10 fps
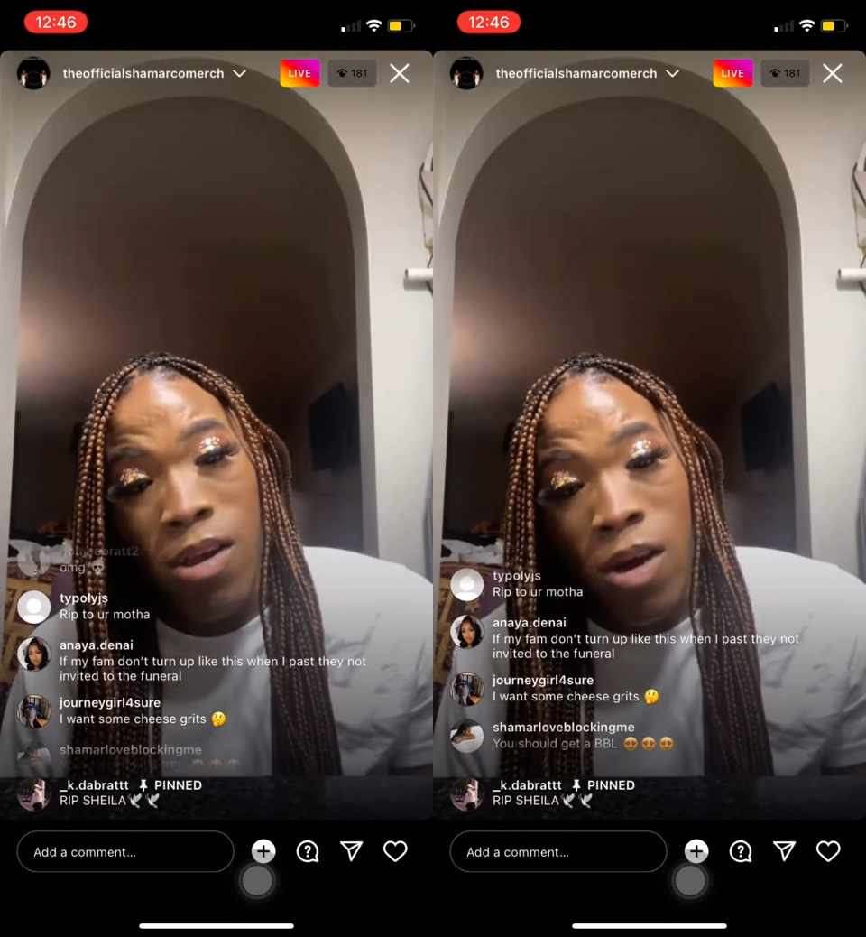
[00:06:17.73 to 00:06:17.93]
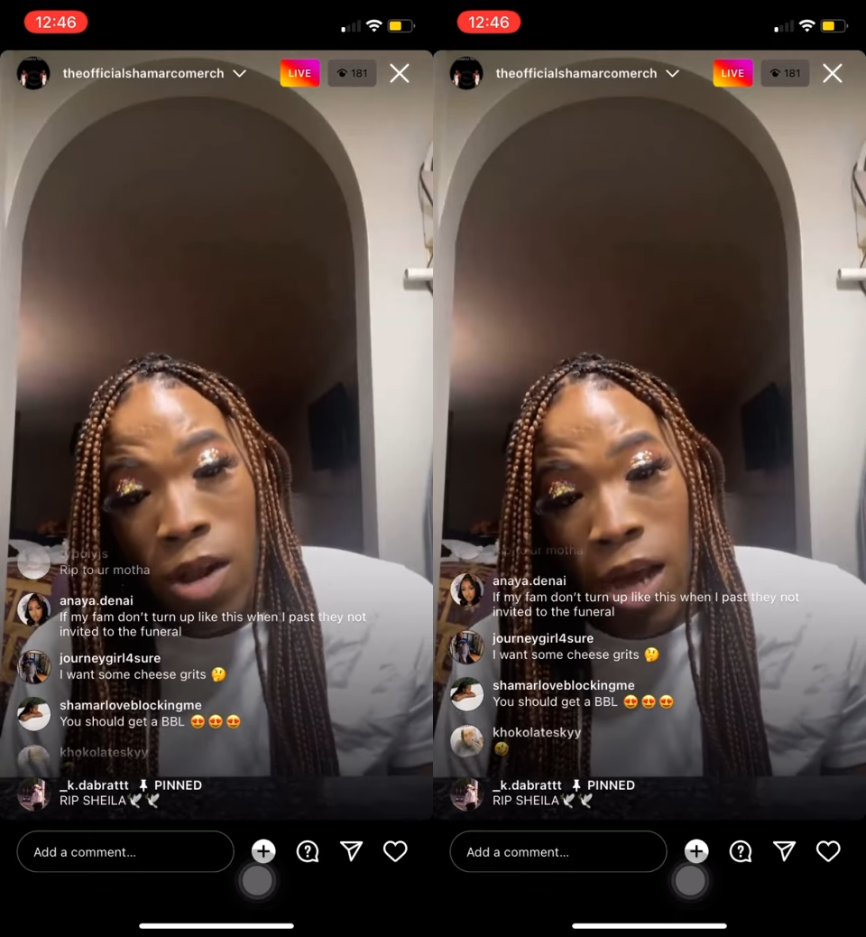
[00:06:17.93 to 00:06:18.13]

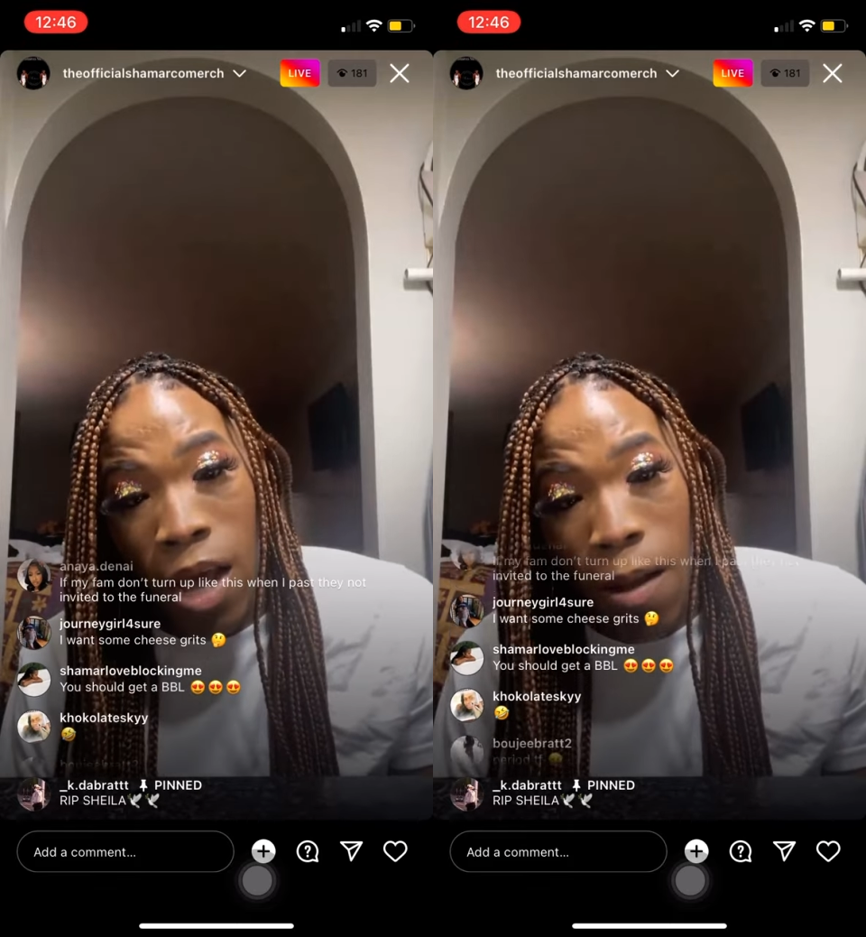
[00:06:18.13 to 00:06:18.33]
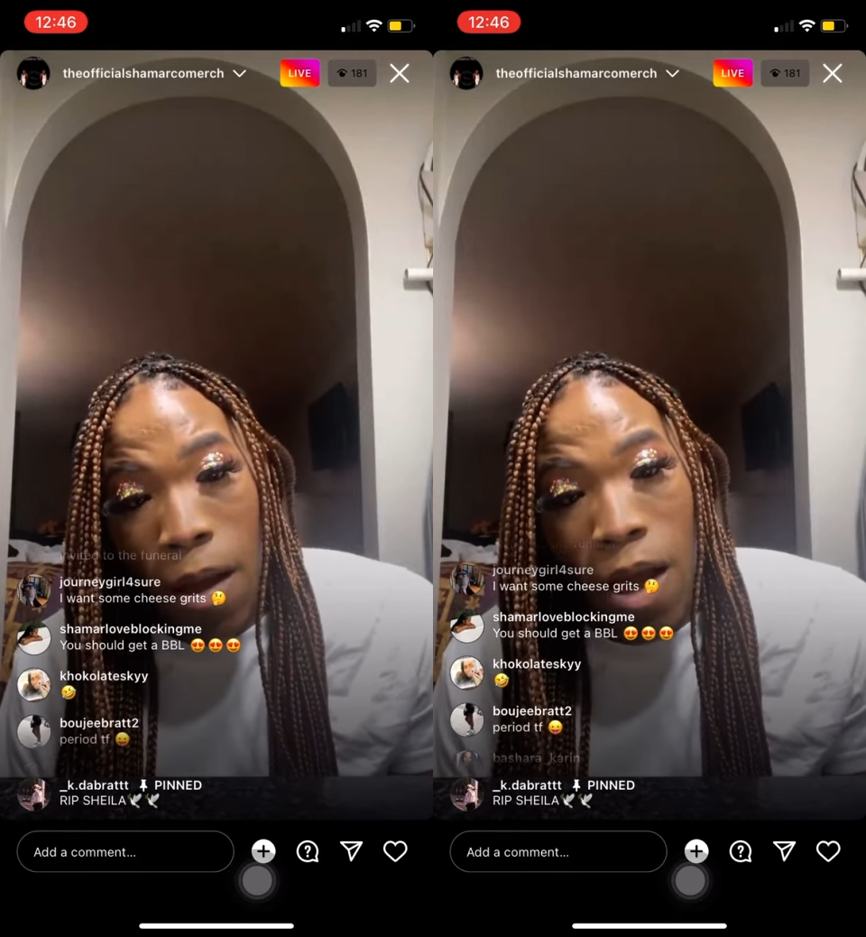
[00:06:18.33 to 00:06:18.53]
know
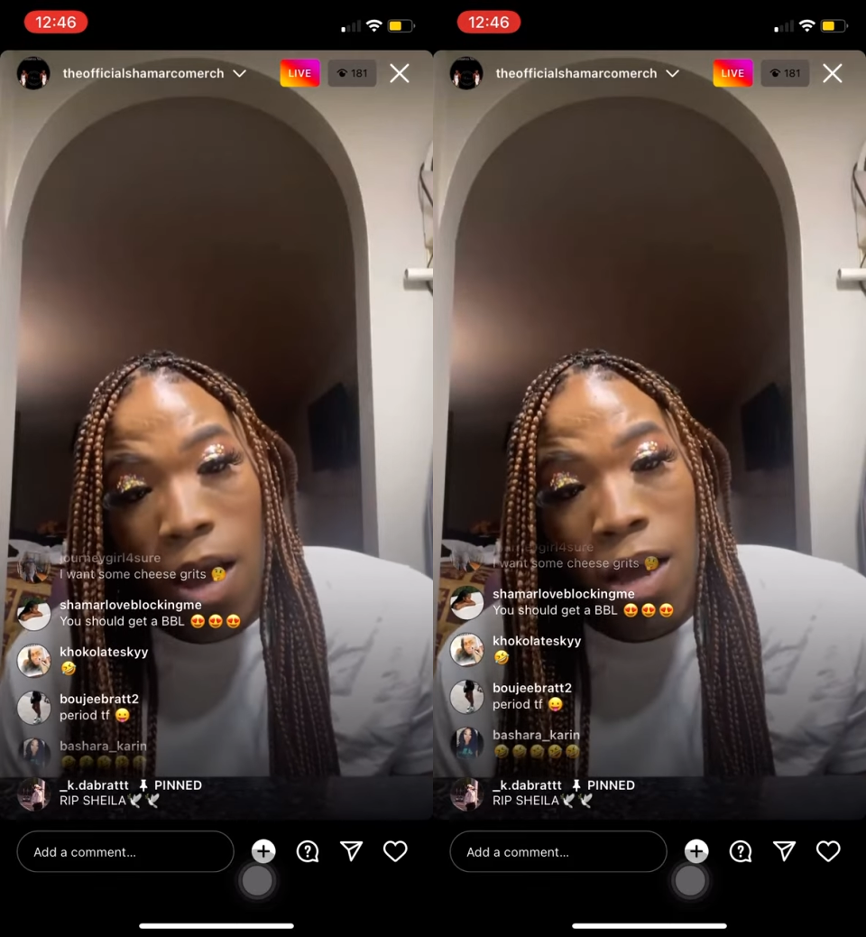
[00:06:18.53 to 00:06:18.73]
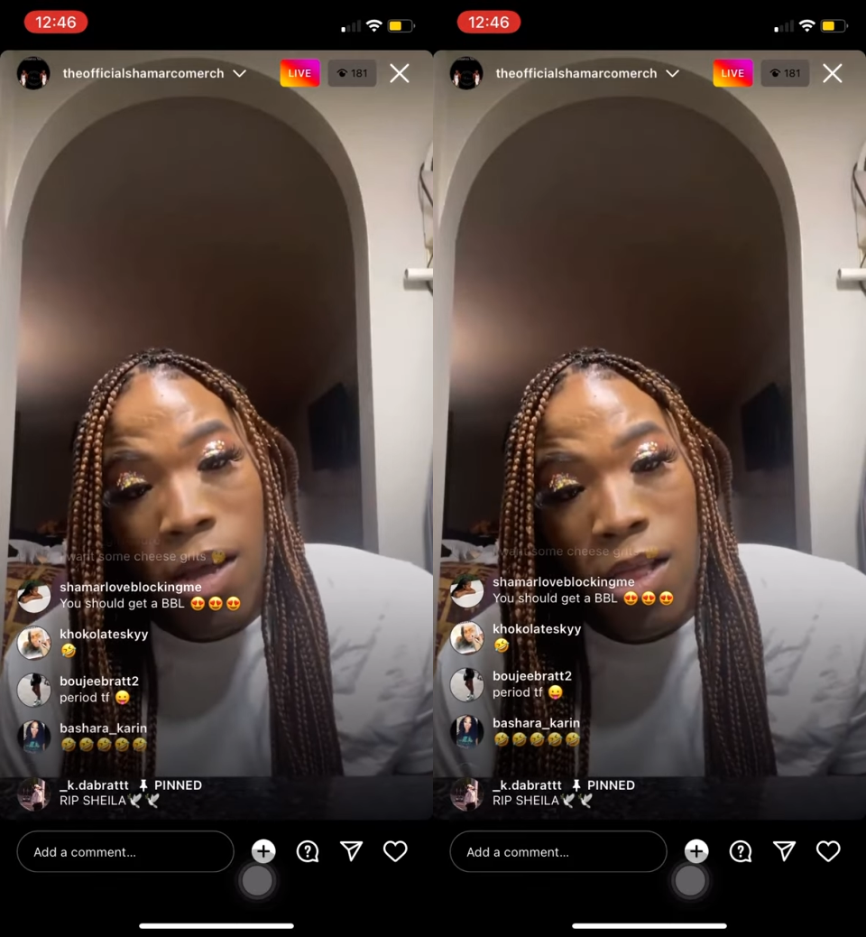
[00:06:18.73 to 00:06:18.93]
that.
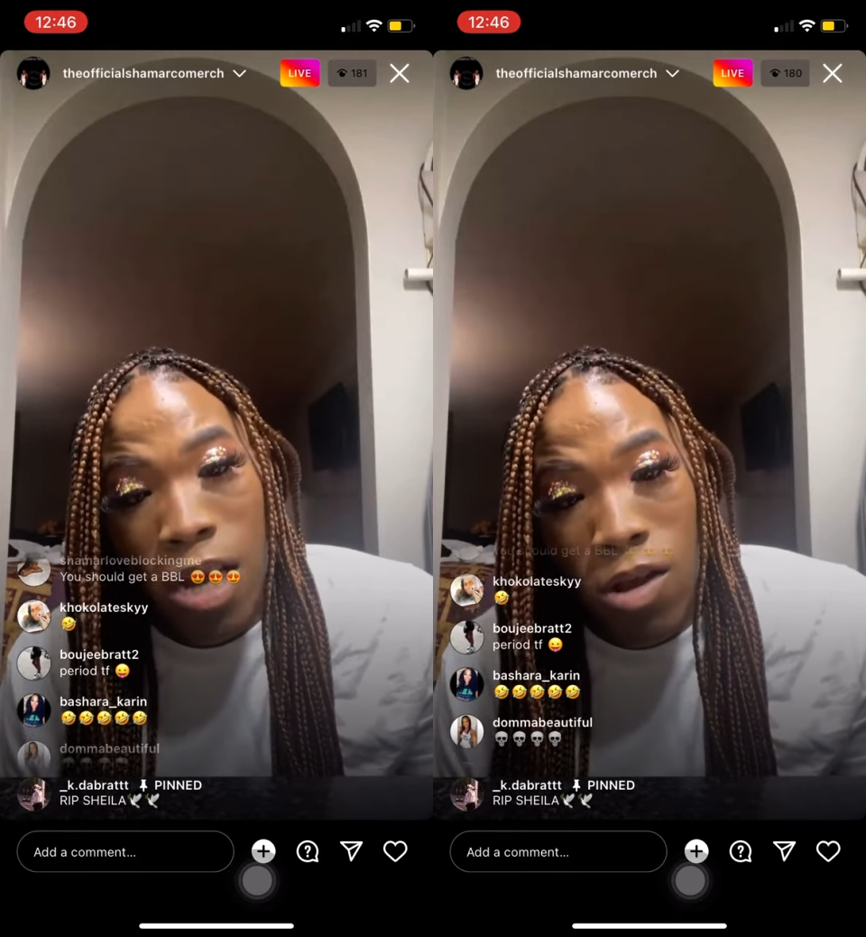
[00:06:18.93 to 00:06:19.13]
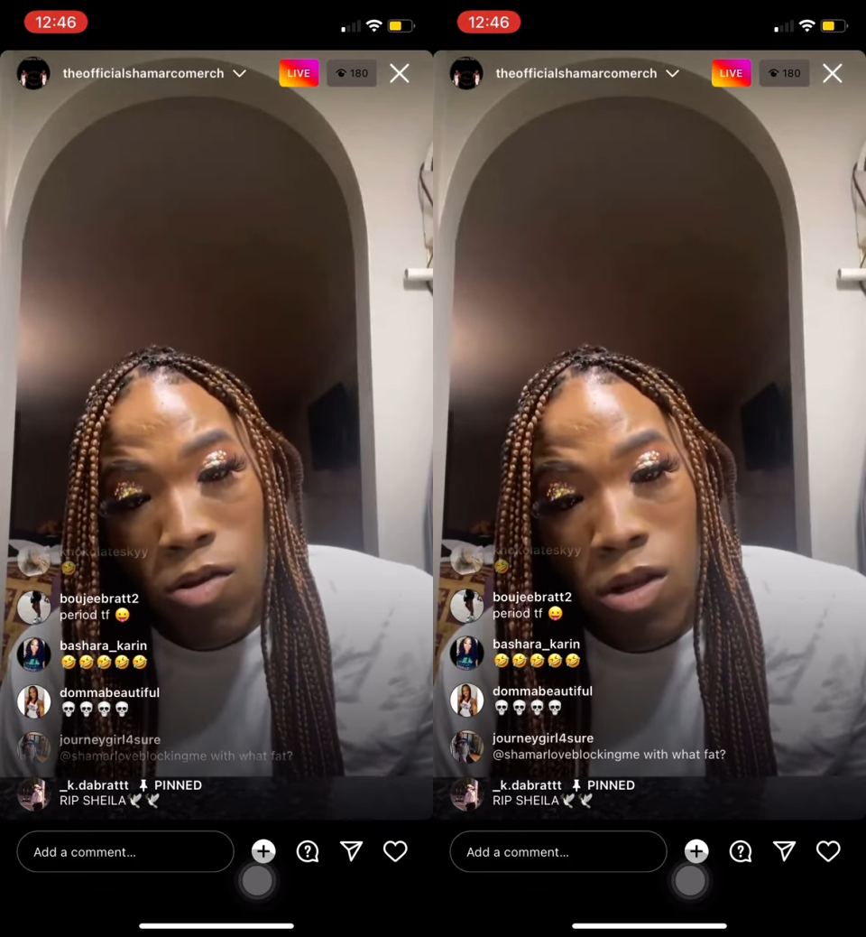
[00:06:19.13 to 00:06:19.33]

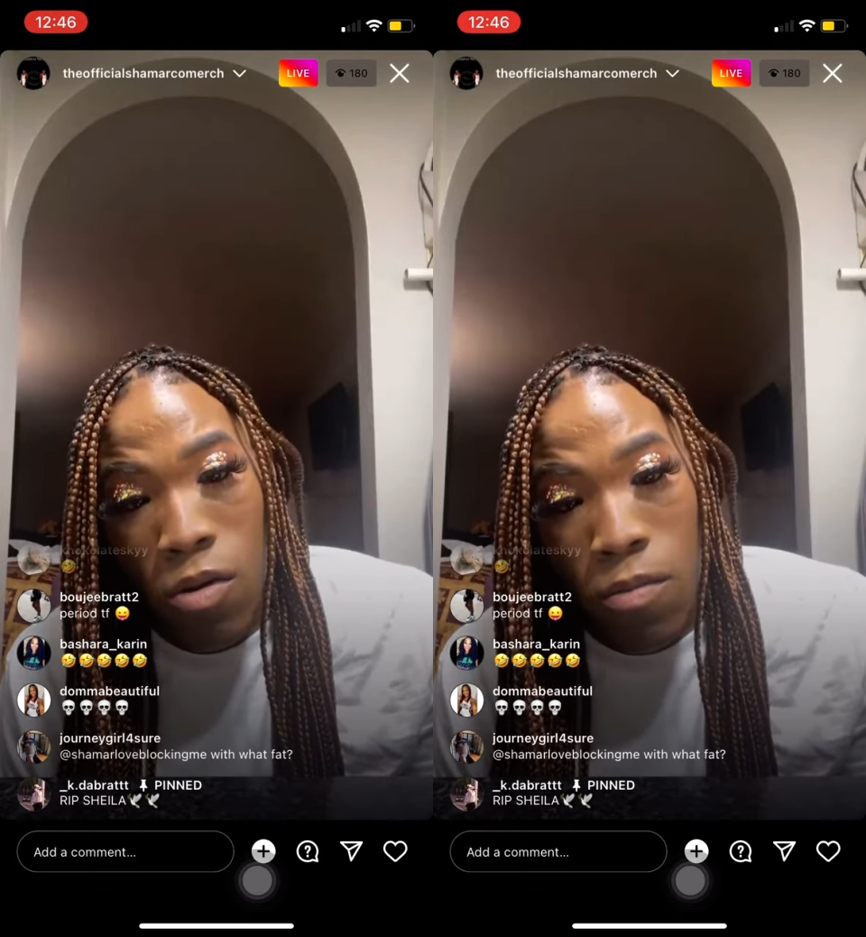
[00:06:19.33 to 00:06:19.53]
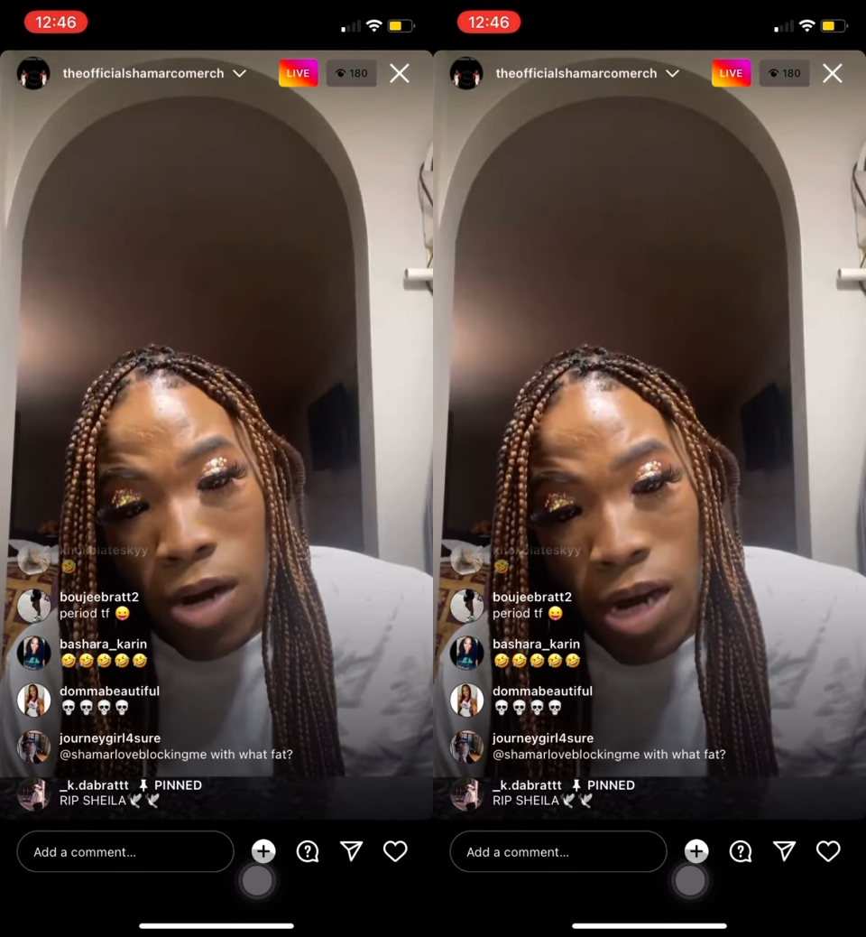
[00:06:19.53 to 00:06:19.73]
Thank you so
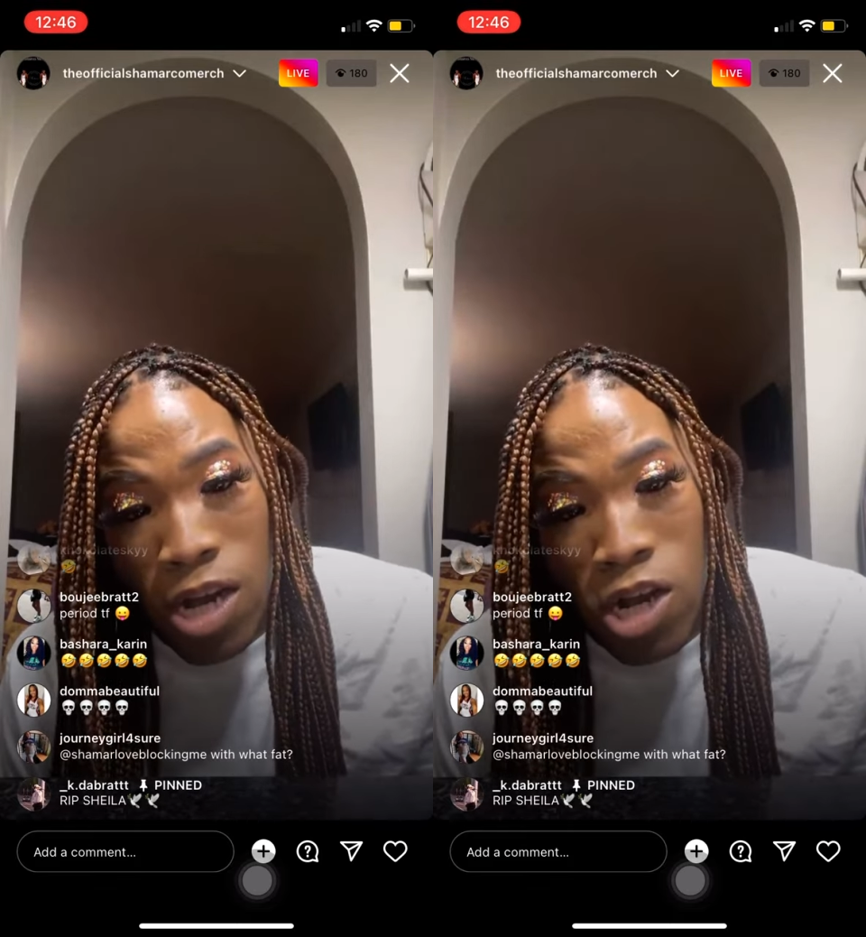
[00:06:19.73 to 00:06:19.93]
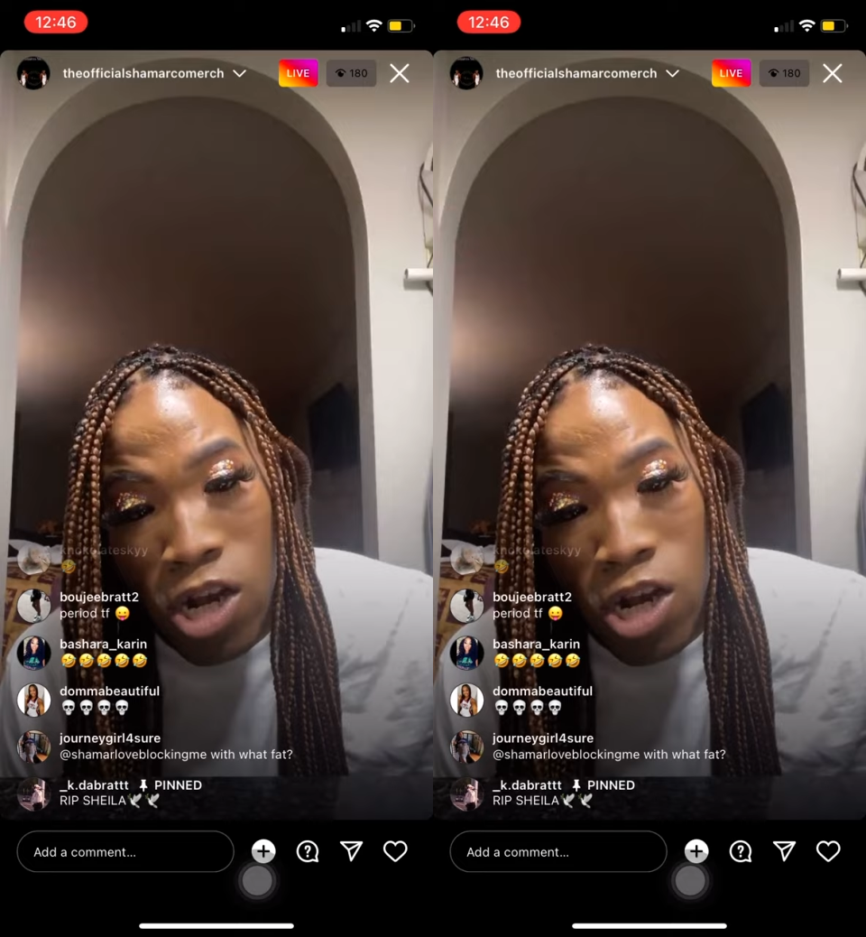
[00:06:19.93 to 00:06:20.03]
much.